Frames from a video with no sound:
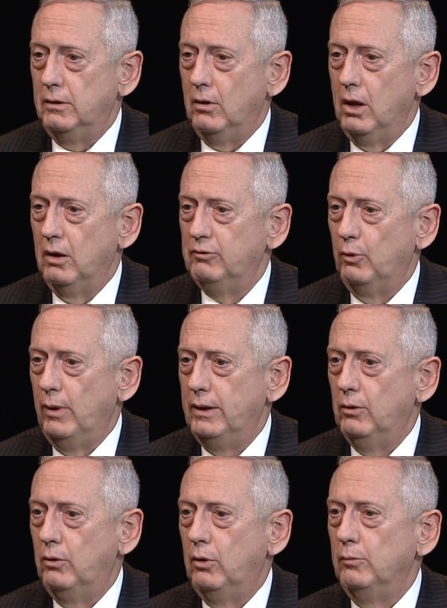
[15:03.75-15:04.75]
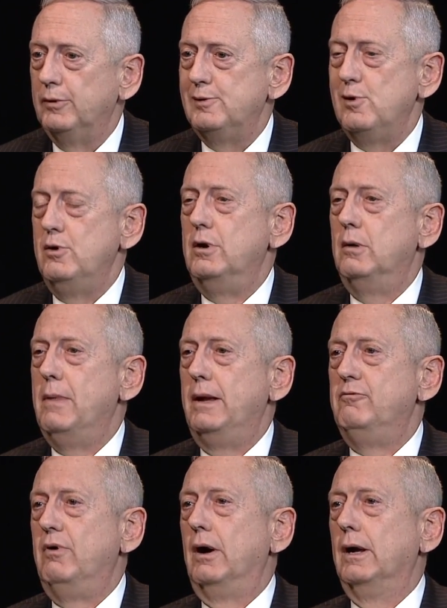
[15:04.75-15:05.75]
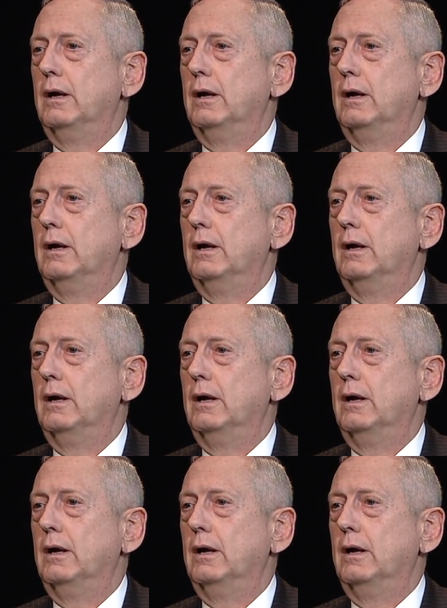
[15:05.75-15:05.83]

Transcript: And Oliver Wendell Holmes Jr. made very